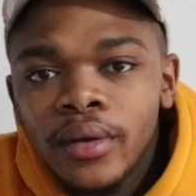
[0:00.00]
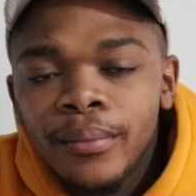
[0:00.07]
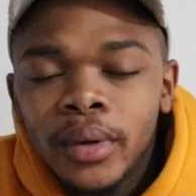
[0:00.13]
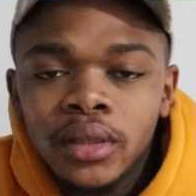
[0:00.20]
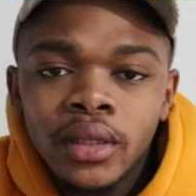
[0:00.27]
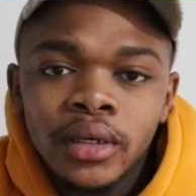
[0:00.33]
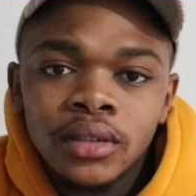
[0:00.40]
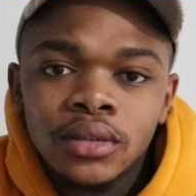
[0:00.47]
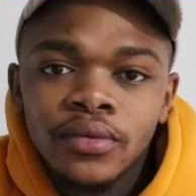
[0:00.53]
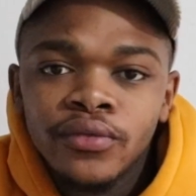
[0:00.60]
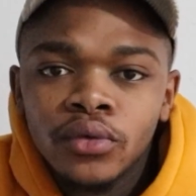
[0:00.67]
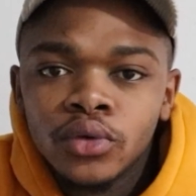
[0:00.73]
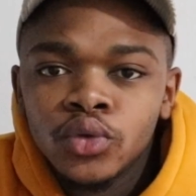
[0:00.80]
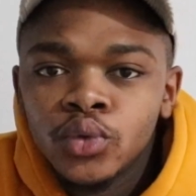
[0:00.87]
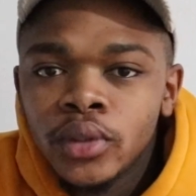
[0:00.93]
but the reason
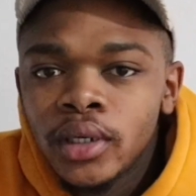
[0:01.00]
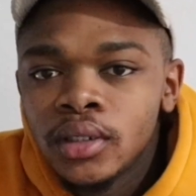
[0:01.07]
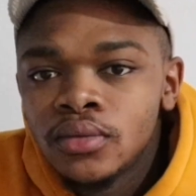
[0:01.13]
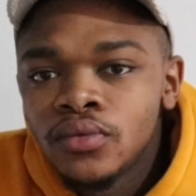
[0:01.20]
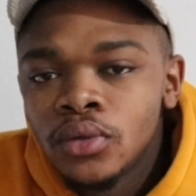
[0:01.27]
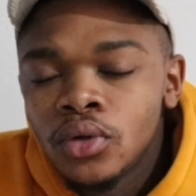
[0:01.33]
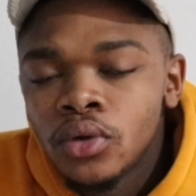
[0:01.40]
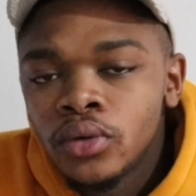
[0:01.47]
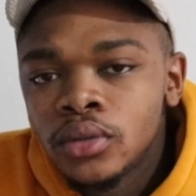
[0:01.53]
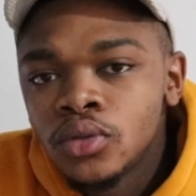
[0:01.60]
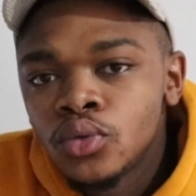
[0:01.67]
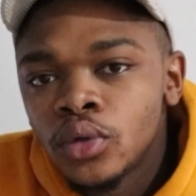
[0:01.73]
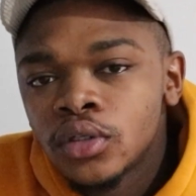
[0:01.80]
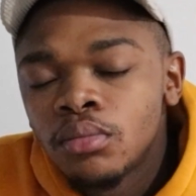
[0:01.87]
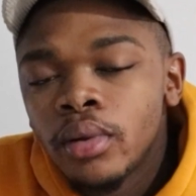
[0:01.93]
for today's video is
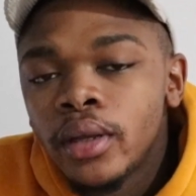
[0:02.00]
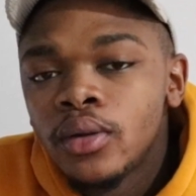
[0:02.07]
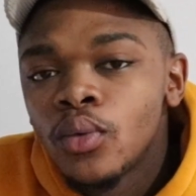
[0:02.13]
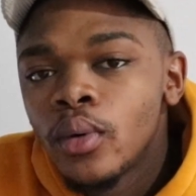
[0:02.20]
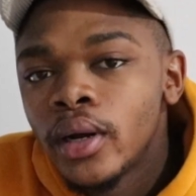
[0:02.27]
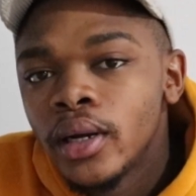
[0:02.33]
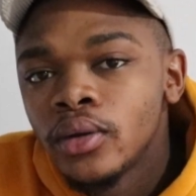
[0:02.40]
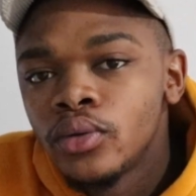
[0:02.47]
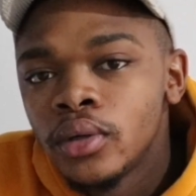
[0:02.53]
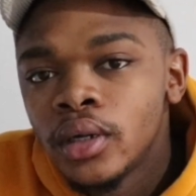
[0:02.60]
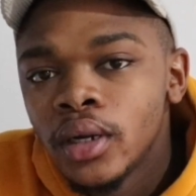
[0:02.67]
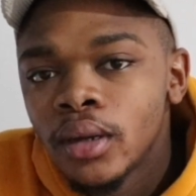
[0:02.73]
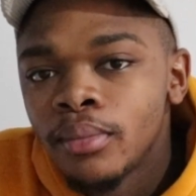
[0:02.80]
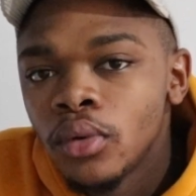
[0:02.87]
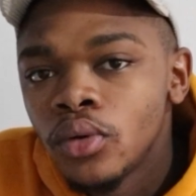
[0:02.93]
to explain why I couldn't
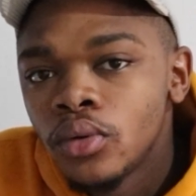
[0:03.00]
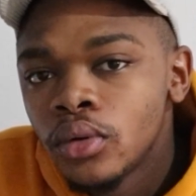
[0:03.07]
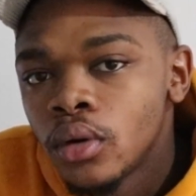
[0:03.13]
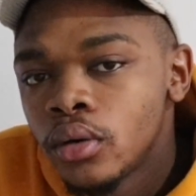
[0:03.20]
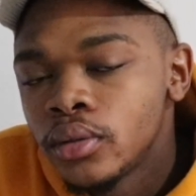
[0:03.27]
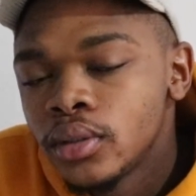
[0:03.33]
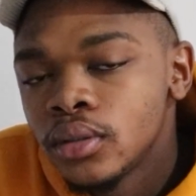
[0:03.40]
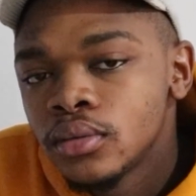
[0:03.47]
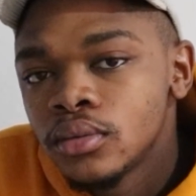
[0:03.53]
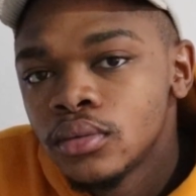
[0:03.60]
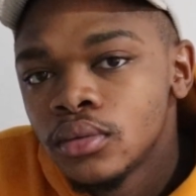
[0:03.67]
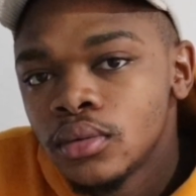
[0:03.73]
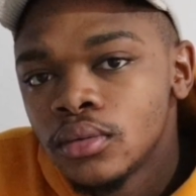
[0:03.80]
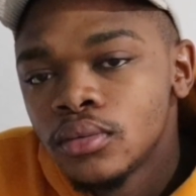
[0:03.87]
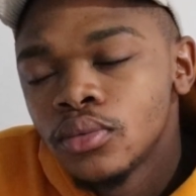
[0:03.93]
upload on
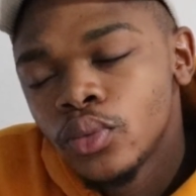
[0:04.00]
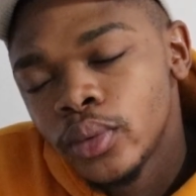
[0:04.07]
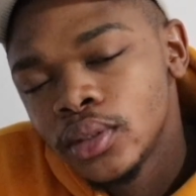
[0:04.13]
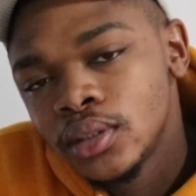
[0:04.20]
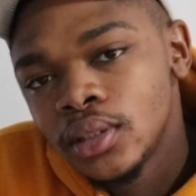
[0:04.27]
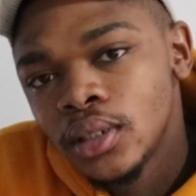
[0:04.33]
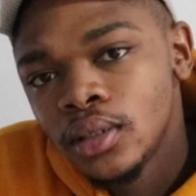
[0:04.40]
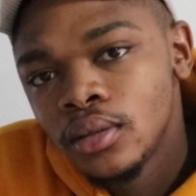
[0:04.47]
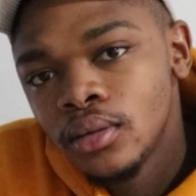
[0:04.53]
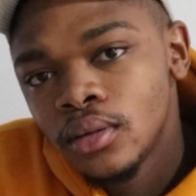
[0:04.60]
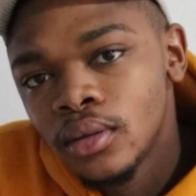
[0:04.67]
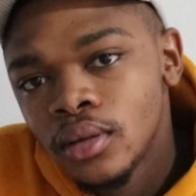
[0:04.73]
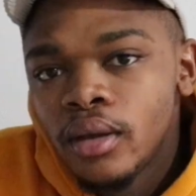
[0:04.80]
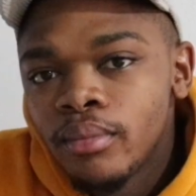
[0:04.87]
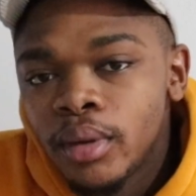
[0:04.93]
Wednesday.
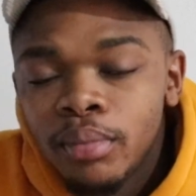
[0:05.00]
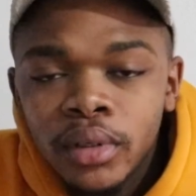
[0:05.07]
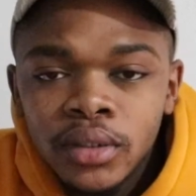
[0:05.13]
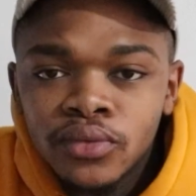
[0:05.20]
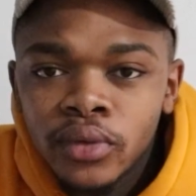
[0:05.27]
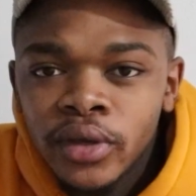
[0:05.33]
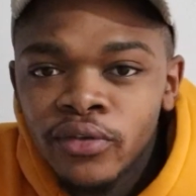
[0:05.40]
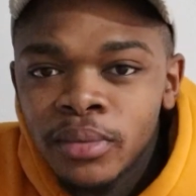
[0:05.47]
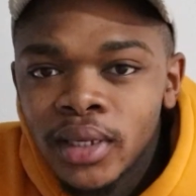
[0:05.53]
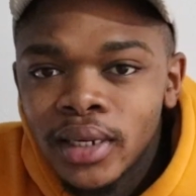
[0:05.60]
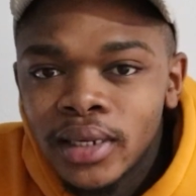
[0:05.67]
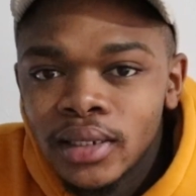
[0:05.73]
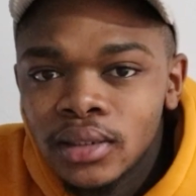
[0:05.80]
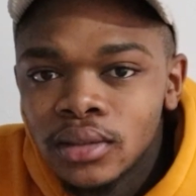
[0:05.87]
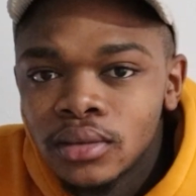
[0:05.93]
But please forgive me
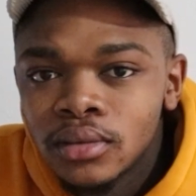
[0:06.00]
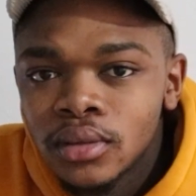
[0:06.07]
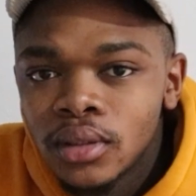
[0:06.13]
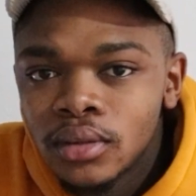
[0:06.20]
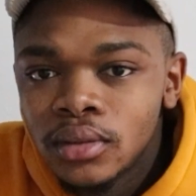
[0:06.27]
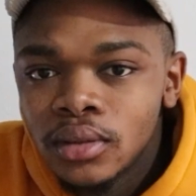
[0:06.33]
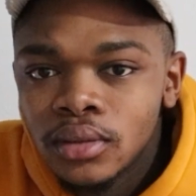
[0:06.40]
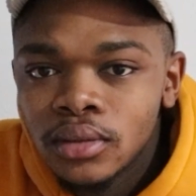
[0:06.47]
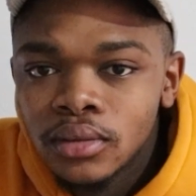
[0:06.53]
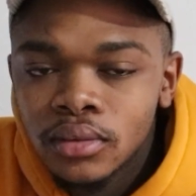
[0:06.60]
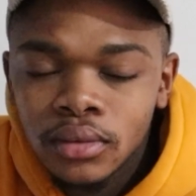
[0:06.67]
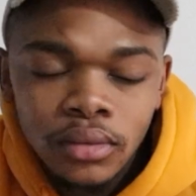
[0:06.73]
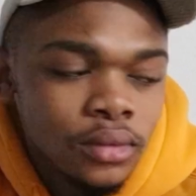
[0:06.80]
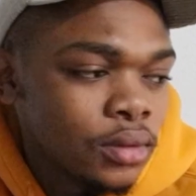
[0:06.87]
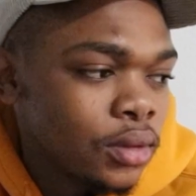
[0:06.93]
guys. And
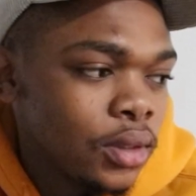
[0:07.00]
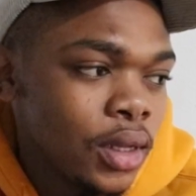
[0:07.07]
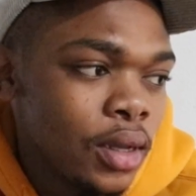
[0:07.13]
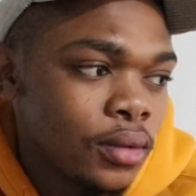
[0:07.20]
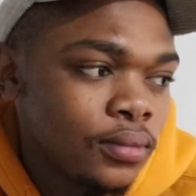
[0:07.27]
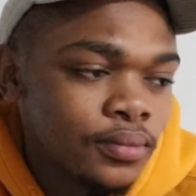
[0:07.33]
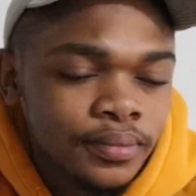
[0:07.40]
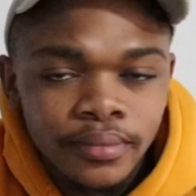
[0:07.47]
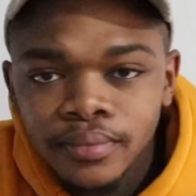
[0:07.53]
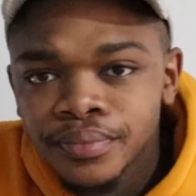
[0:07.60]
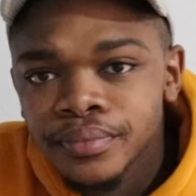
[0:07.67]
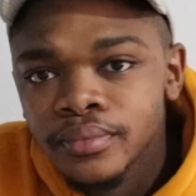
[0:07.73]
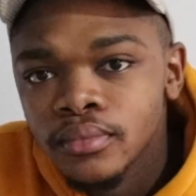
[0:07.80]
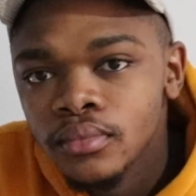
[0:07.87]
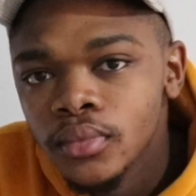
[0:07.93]
yeah.
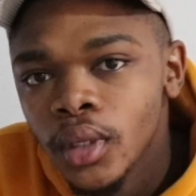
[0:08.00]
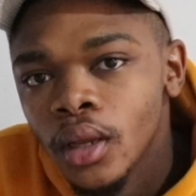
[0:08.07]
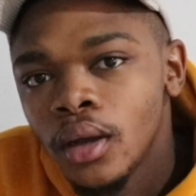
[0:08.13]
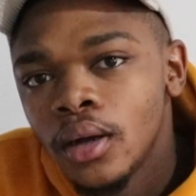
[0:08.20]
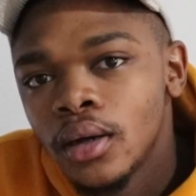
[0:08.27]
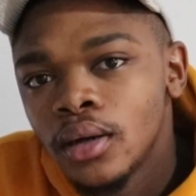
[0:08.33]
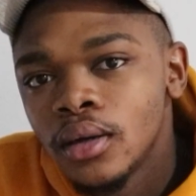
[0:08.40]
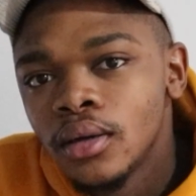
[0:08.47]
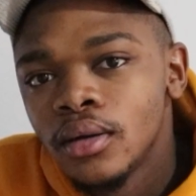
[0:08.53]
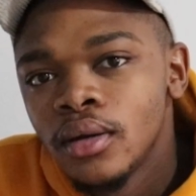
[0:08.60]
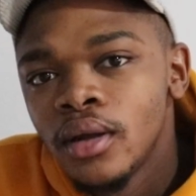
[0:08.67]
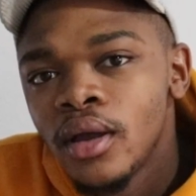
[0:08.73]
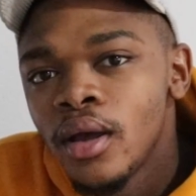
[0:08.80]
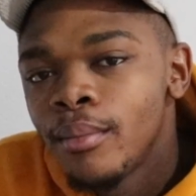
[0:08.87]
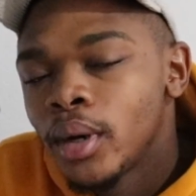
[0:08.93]
Uh,
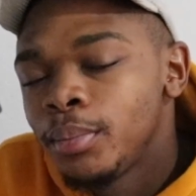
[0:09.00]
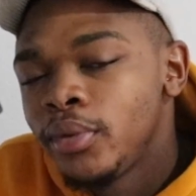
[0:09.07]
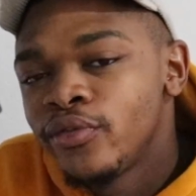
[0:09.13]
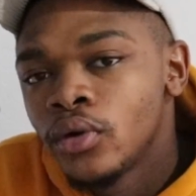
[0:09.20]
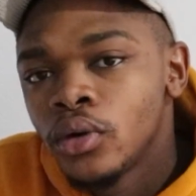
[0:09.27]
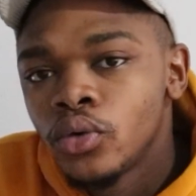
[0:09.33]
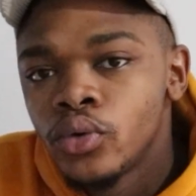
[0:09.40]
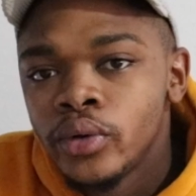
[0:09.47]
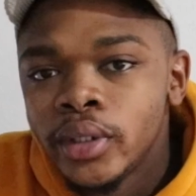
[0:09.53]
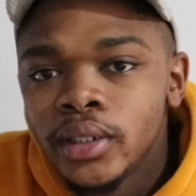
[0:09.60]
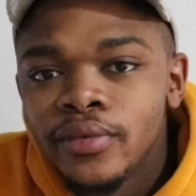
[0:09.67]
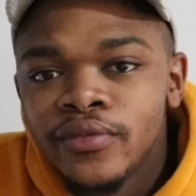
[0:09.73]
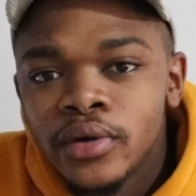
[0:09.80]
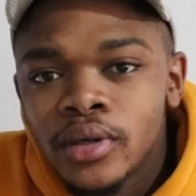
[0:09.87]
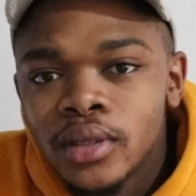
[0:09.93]
but before I go any
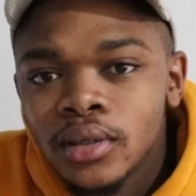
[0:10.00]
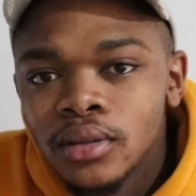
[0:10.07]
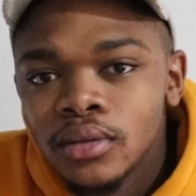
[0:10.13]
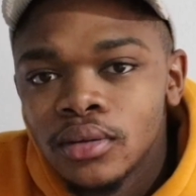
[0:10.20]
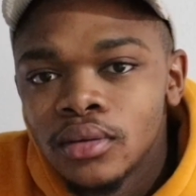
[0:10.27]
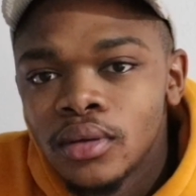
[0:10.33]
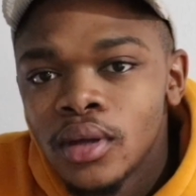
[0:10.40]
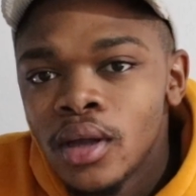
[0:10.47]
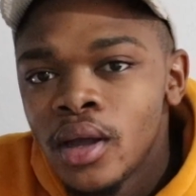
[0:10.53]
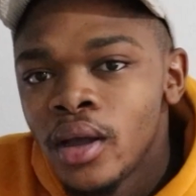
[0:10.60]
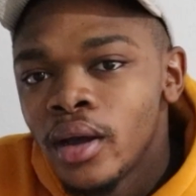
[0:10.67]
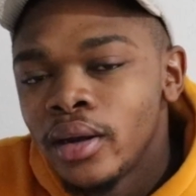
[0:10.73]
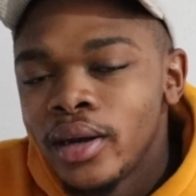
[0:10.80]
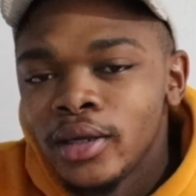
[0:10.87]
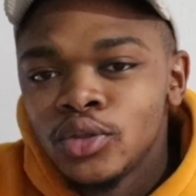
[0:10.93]
further,
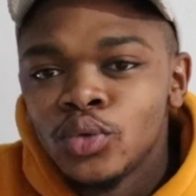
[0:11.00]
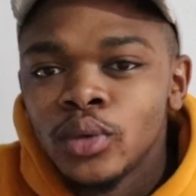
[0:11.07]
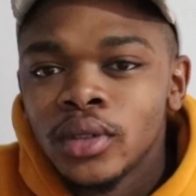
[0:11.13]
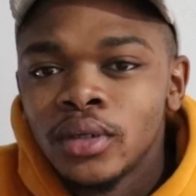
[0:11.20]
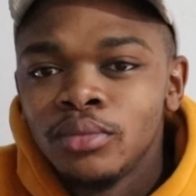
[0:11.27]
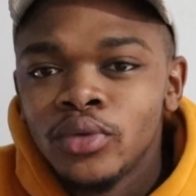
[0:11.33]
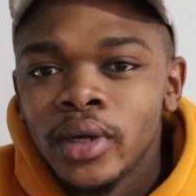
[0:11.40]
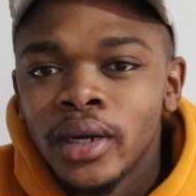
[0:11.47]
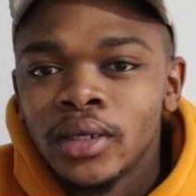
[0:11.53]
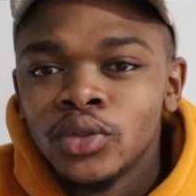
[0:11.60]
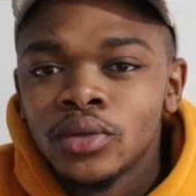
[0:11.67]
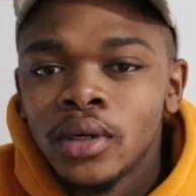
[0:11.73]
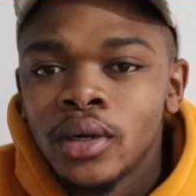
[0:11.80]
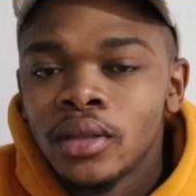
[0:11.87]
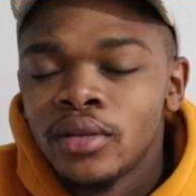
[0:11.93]
I'd like to welcome you guys
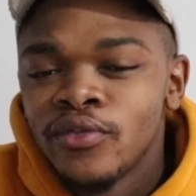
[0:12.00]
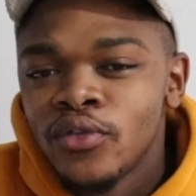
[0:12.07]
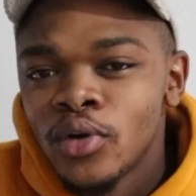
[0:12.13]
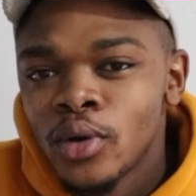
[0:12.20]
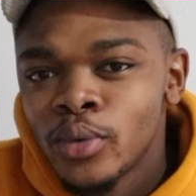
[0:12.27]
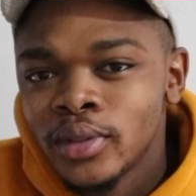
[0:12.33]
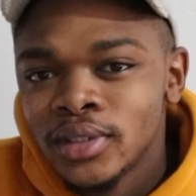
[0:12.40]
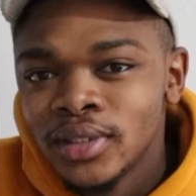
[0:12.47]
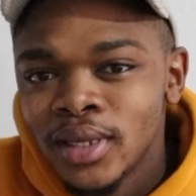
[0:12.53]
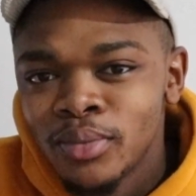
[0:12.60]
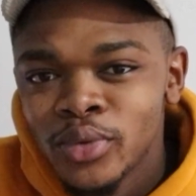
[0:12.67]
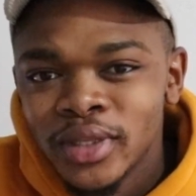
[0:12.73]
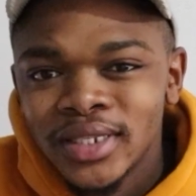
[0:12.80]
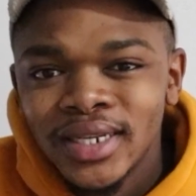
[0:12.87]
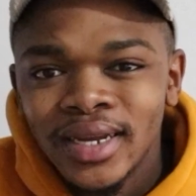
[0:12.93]
on another vlog with Snap
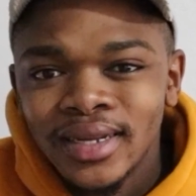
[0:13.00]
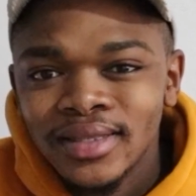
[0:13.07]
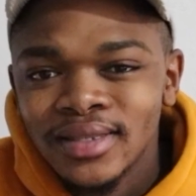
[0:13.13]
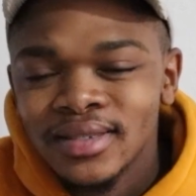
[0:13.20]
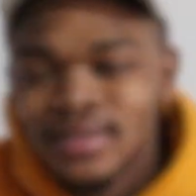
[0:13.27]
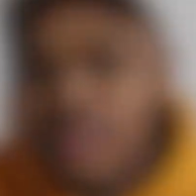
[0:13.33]
with Chance